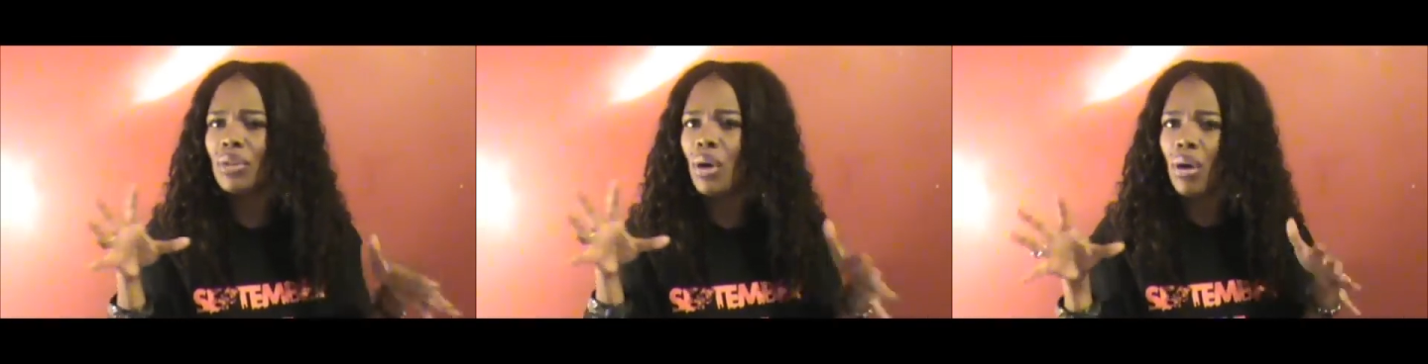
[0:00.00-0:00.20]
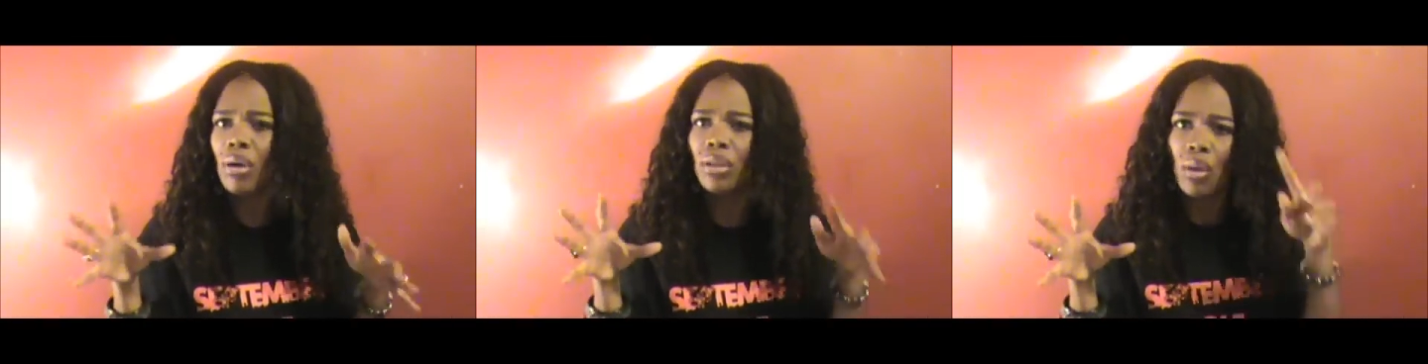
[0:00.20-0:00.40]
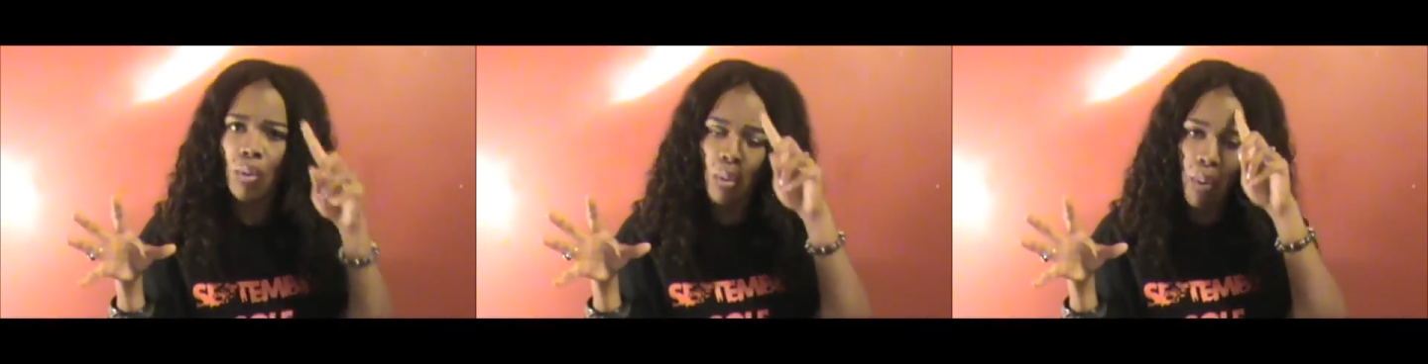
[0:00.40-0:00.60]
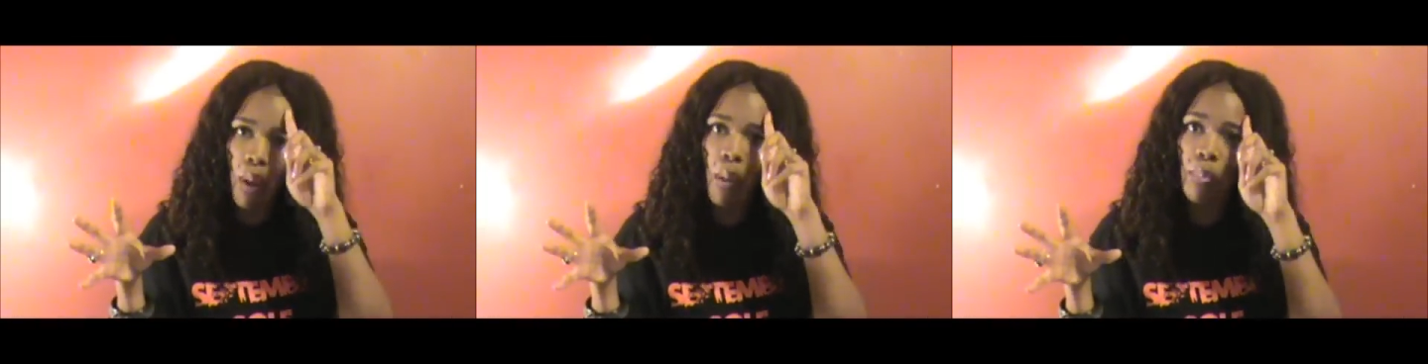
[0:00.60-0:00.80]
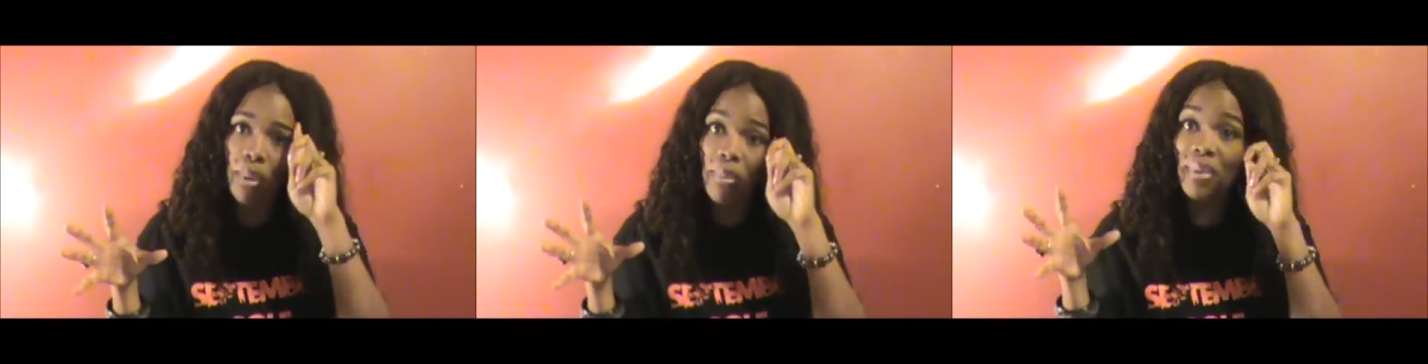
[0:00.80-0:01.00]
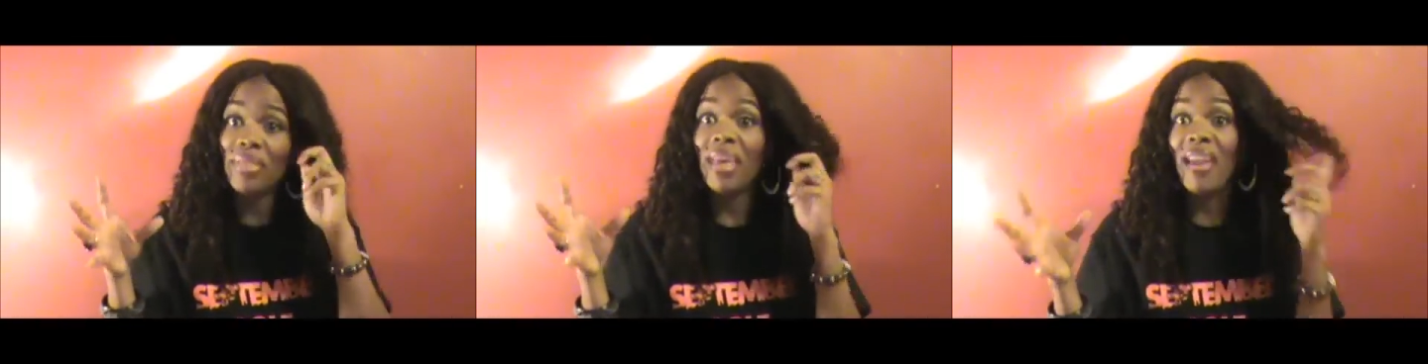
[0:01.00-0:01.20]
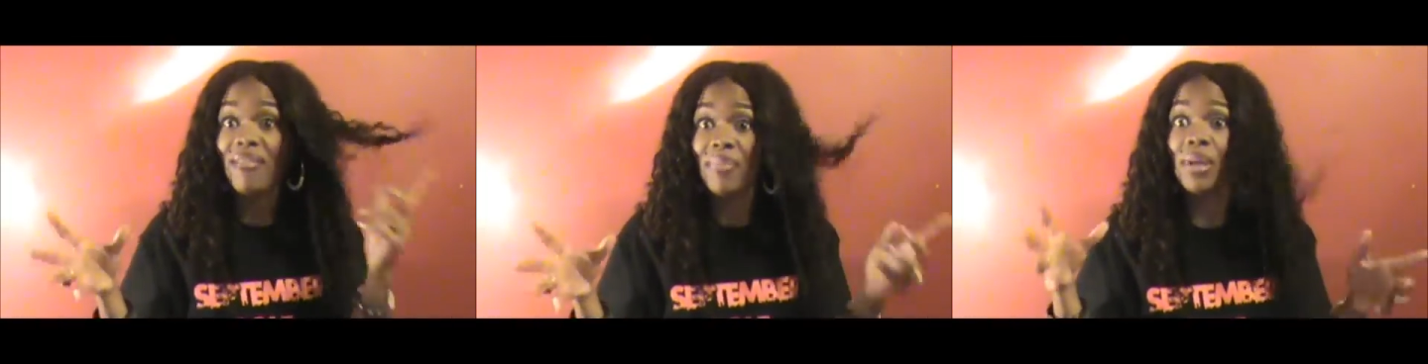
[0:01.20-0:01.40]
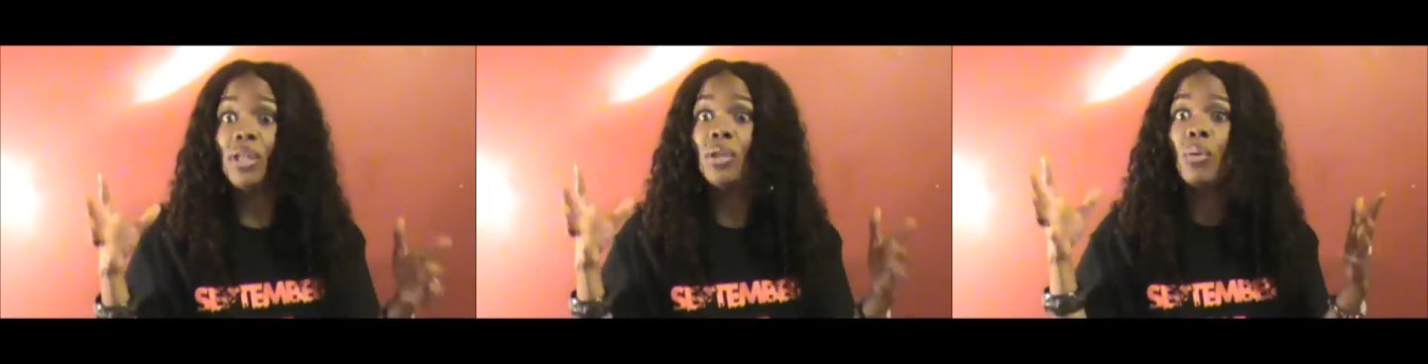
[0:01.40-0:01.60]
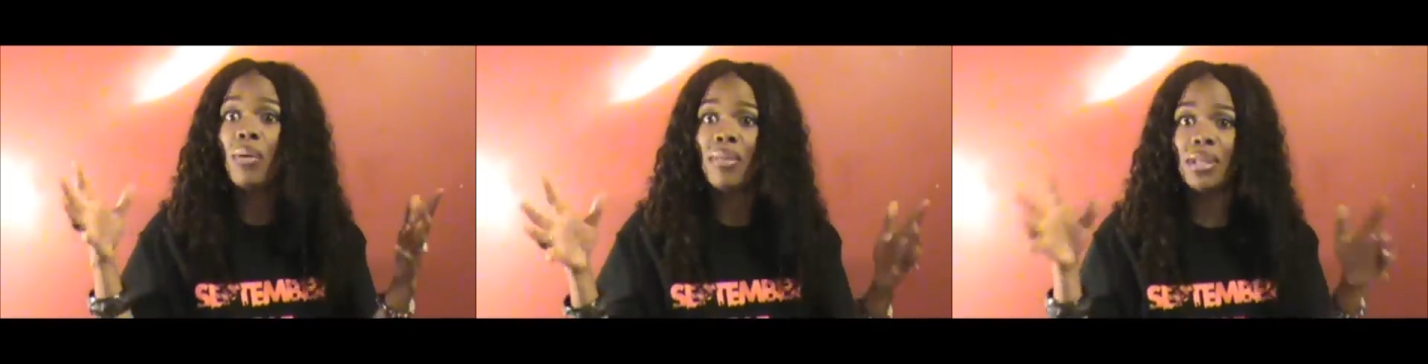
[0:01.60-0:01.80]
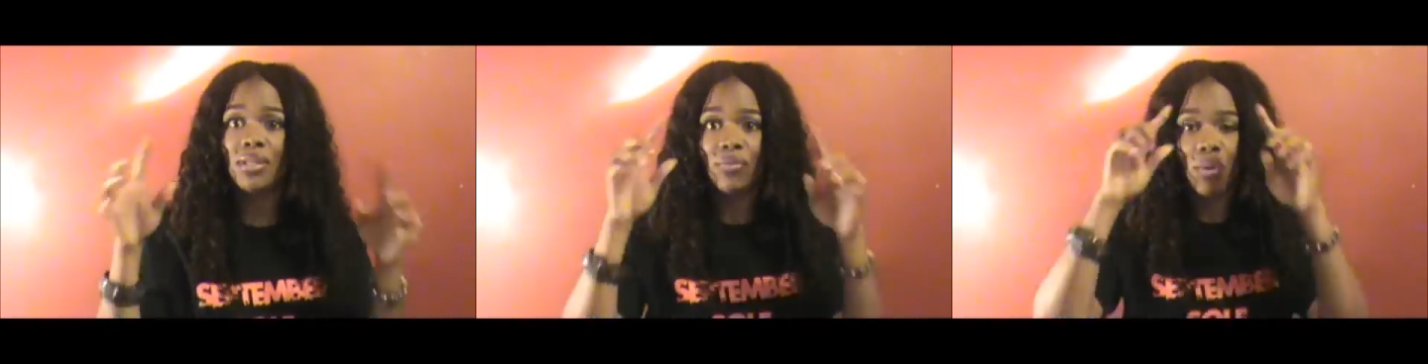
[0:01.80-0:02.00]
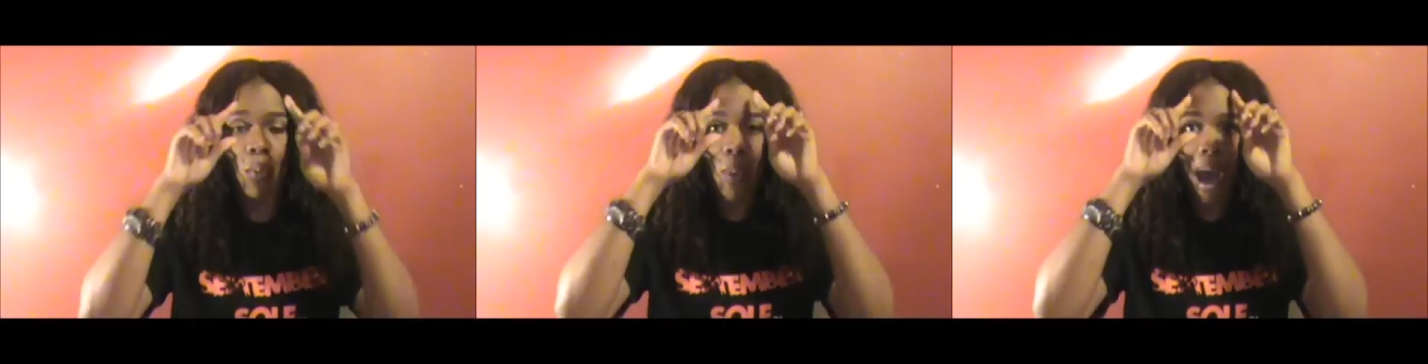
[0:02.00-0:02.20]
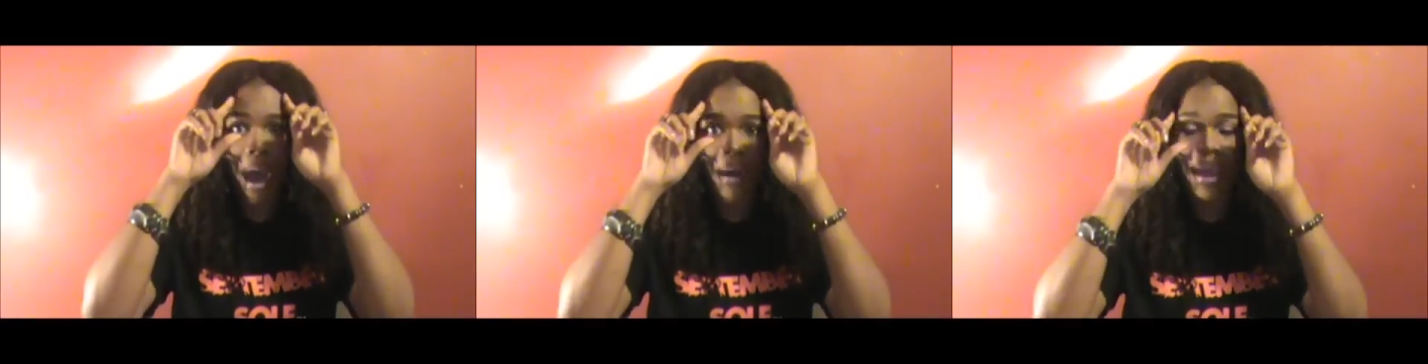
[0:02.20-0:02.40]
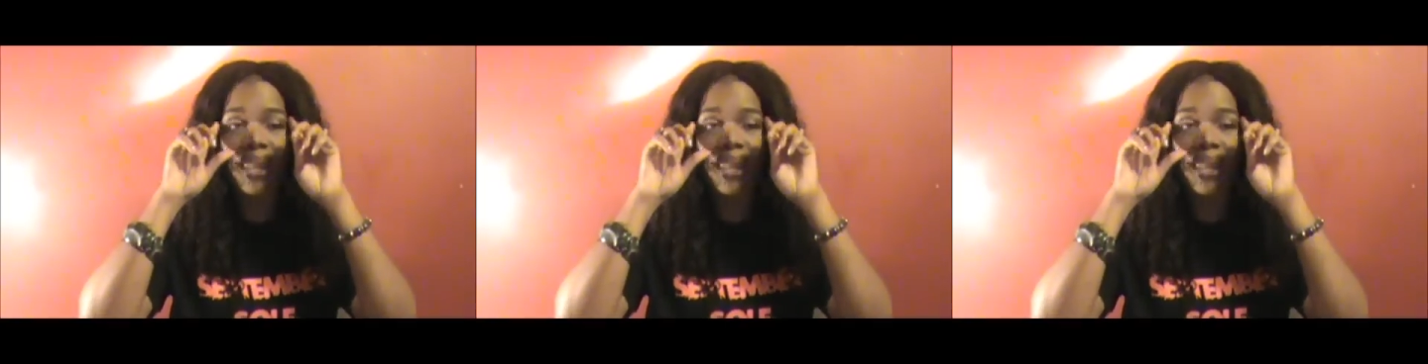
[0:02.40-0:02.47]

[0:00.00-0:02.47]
don't quote me, but they've been doing this for a while.